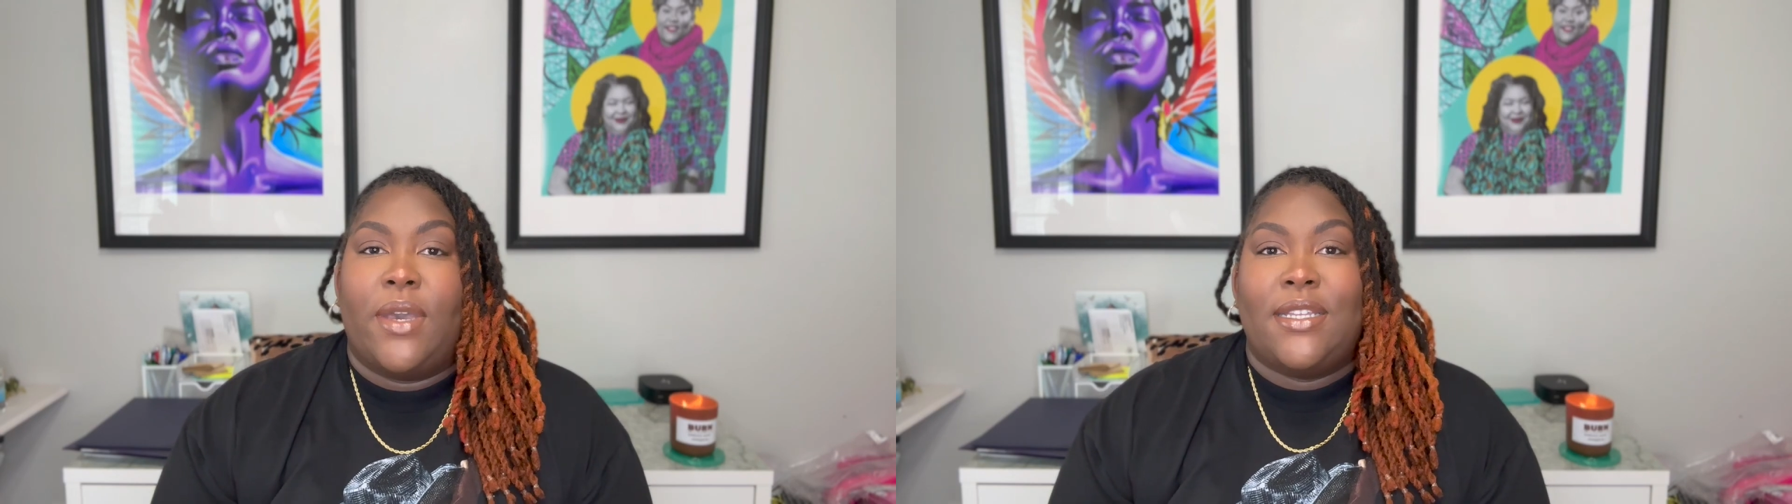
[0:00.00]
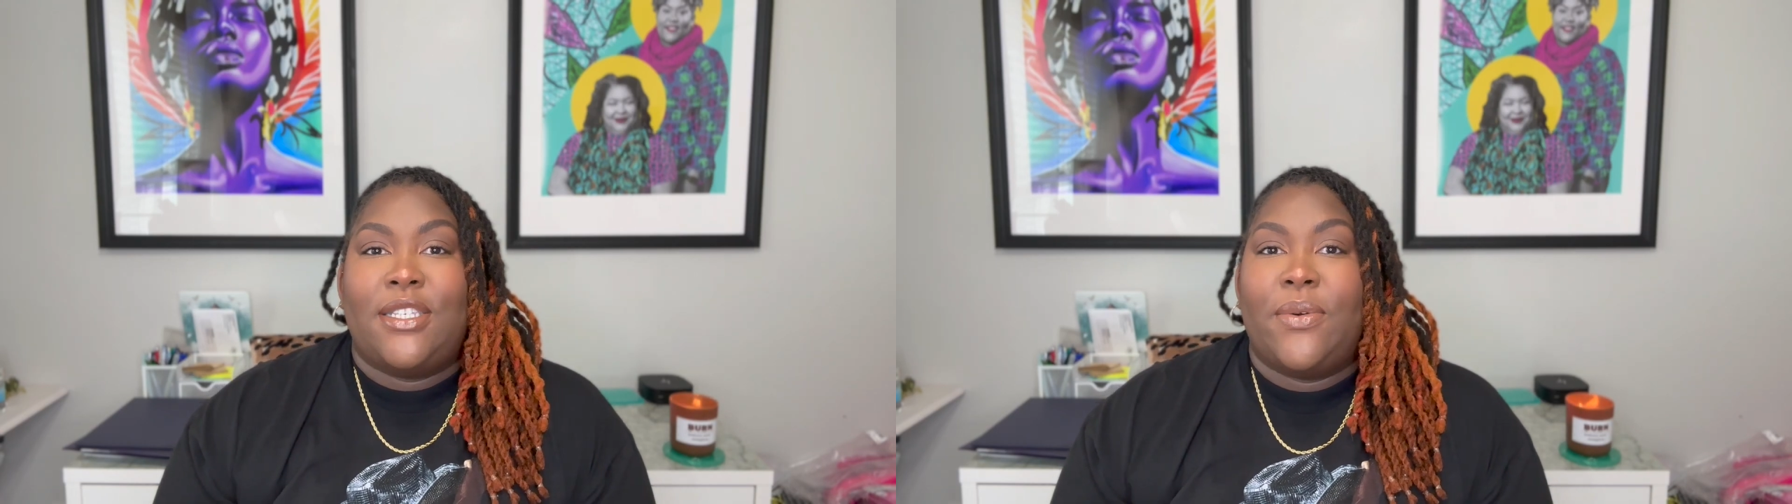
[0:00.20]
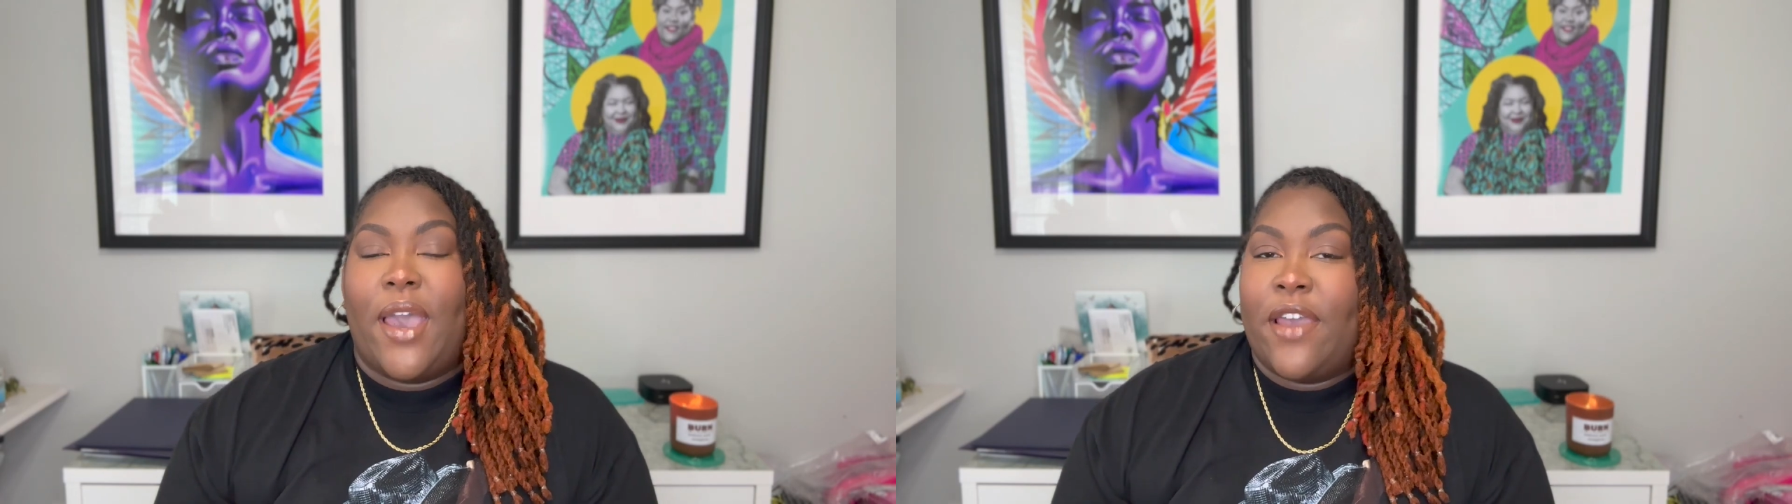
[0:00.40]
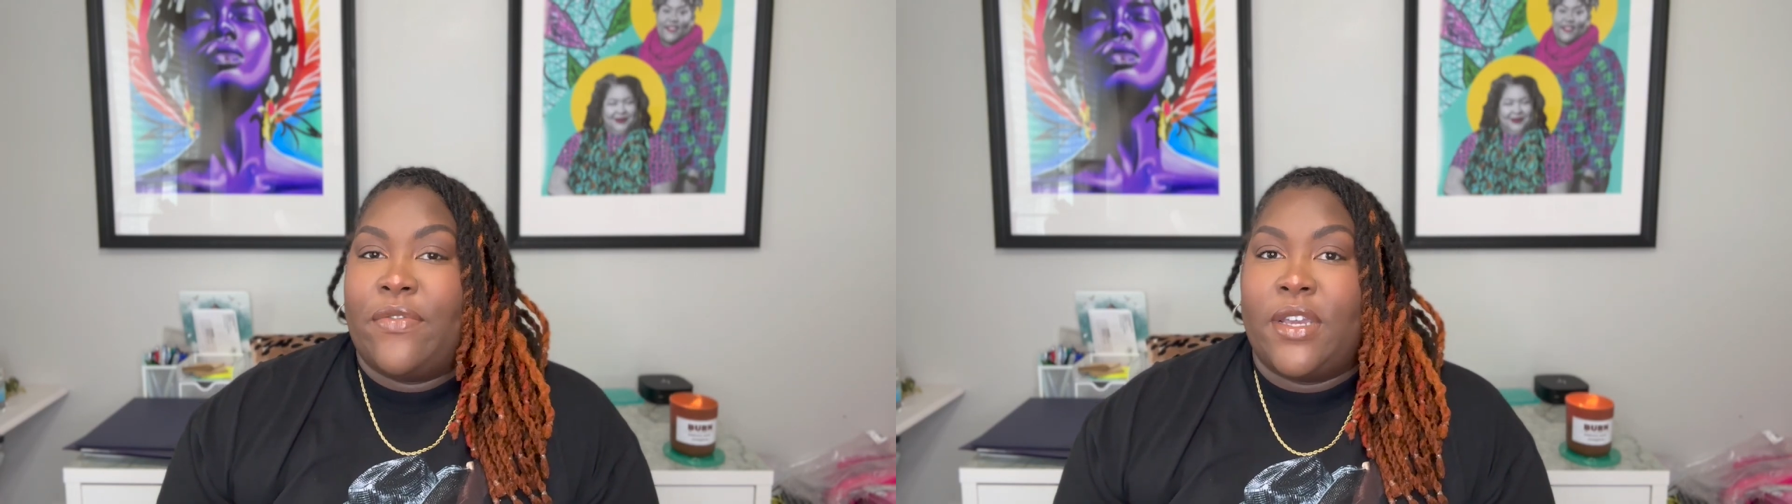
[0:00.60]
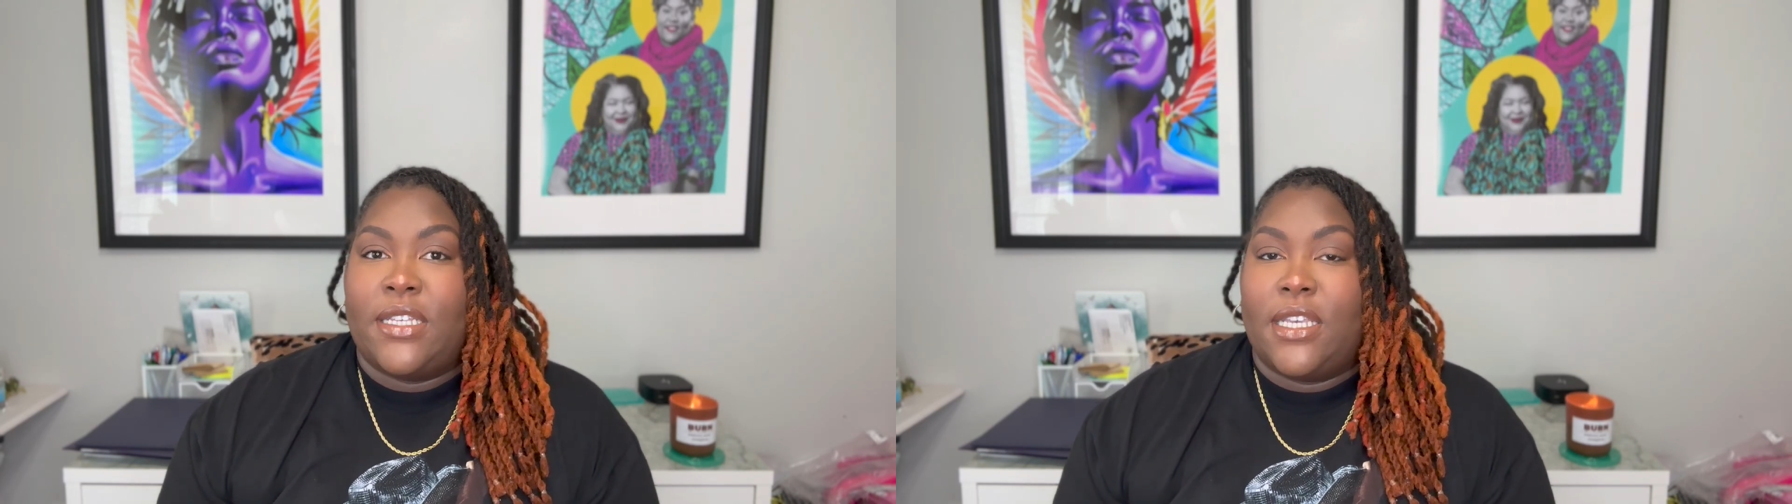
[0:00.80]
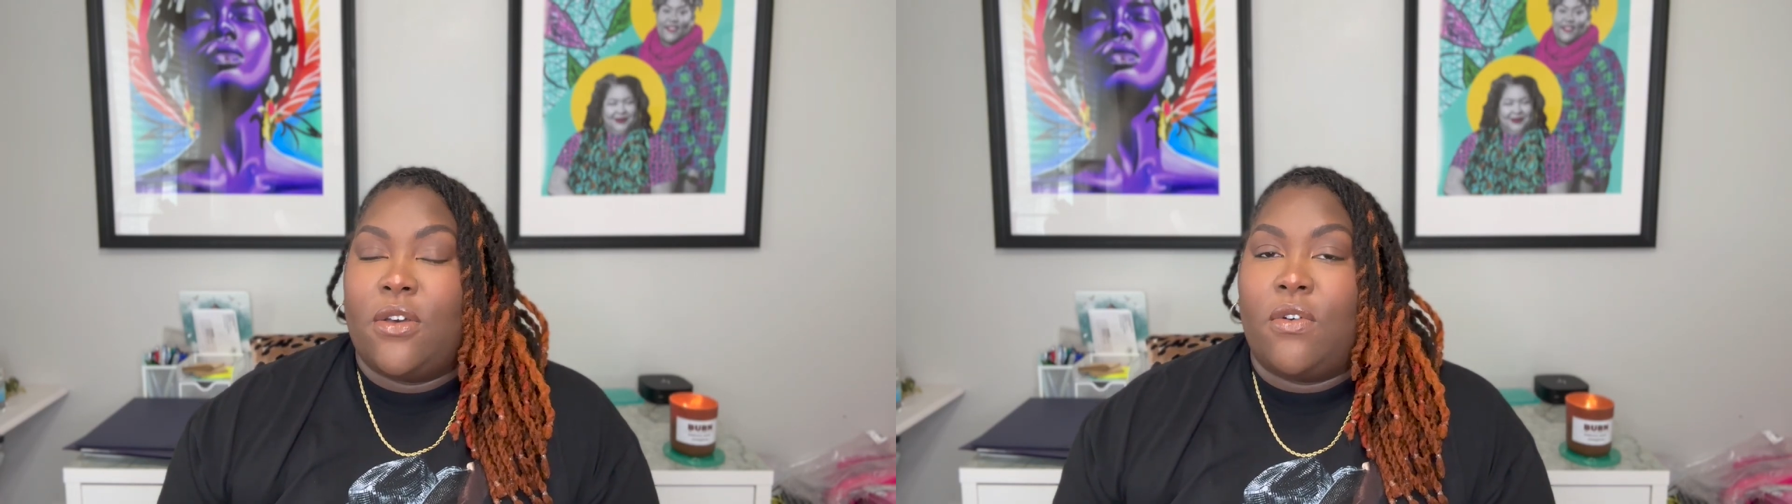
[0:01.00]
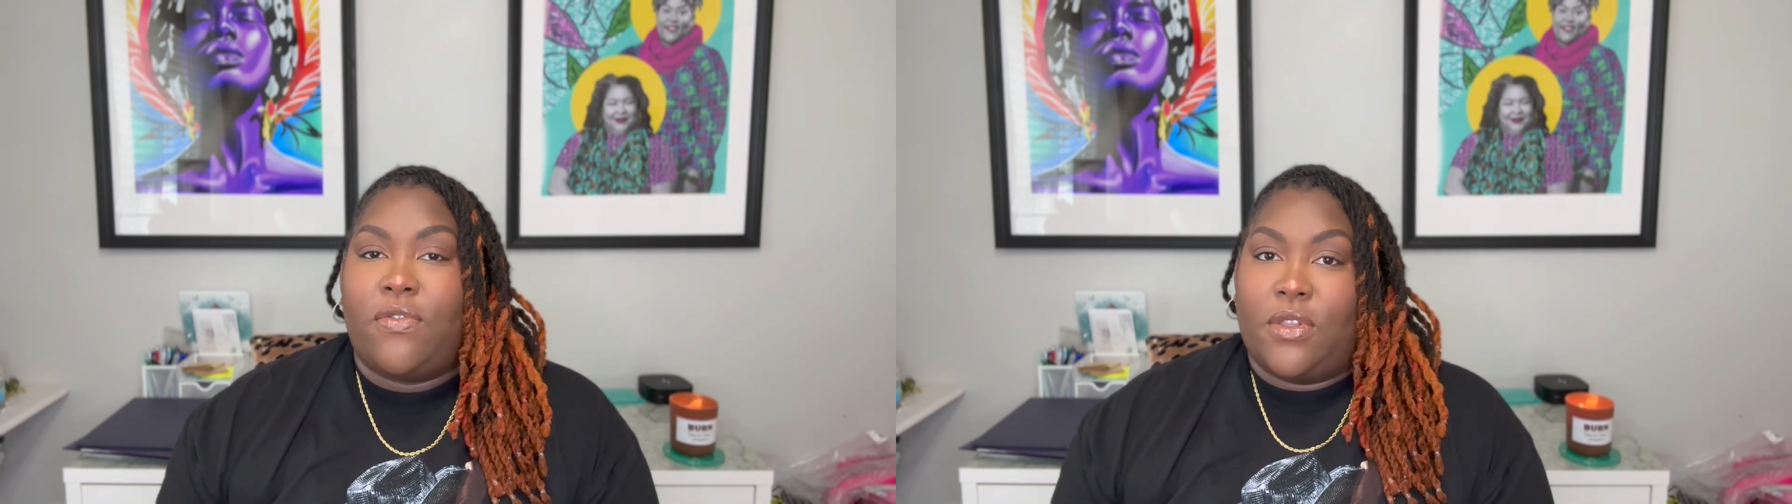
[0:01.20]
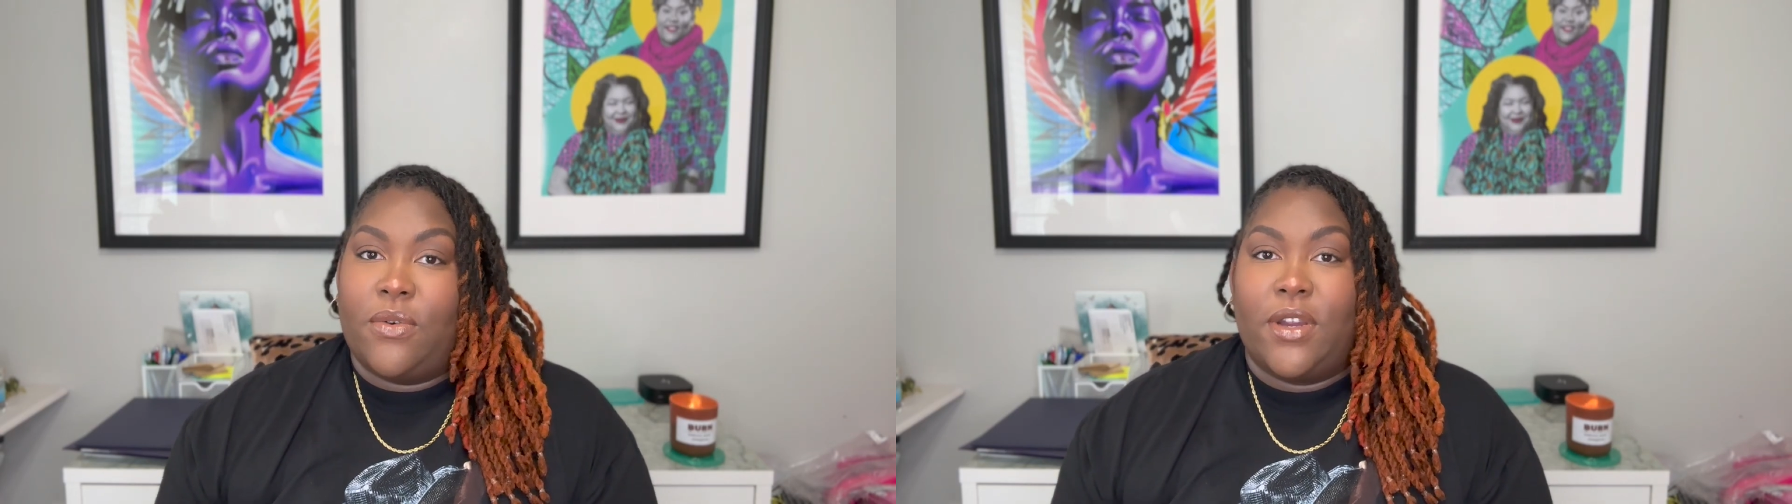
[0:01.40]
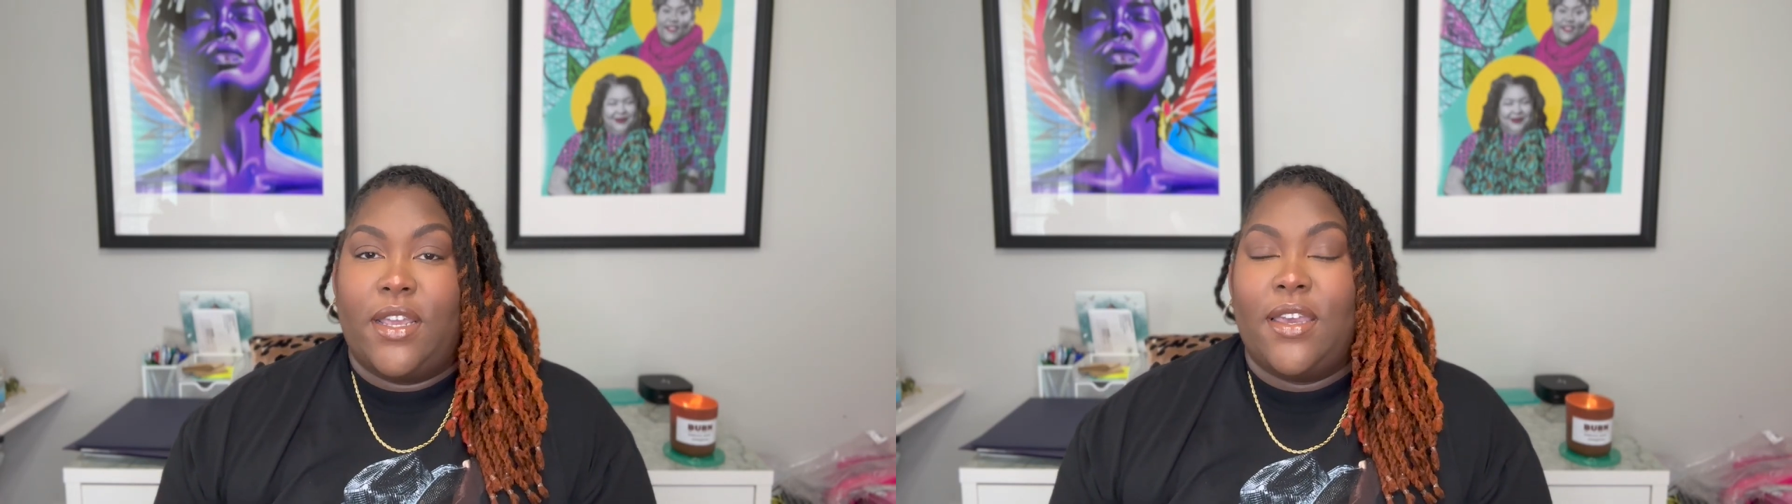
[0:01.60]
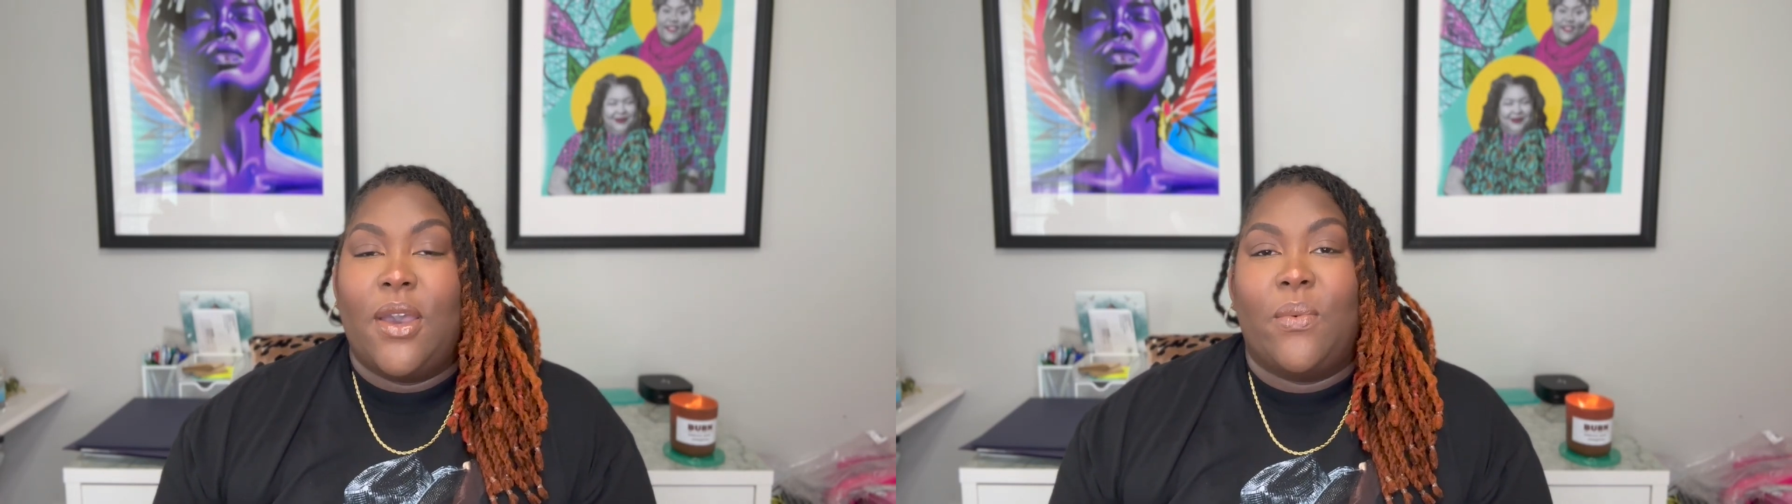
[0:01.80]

into every single flooring,